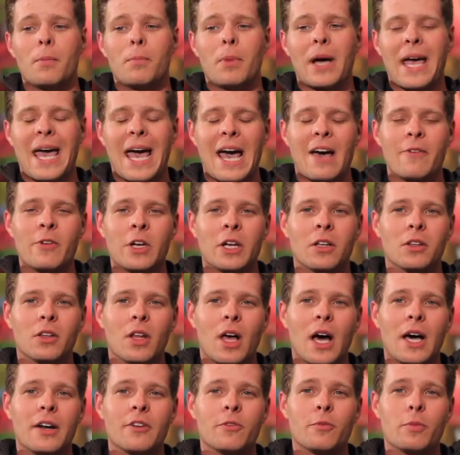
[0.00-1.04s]
By having a
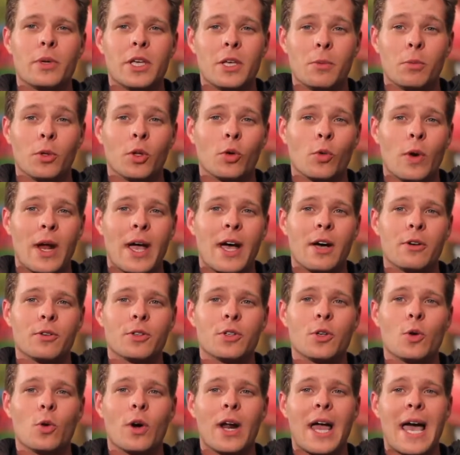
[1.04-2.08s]
lot of people around
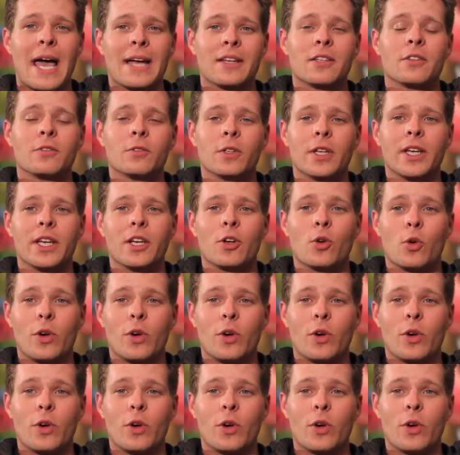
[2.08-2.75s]
who are actively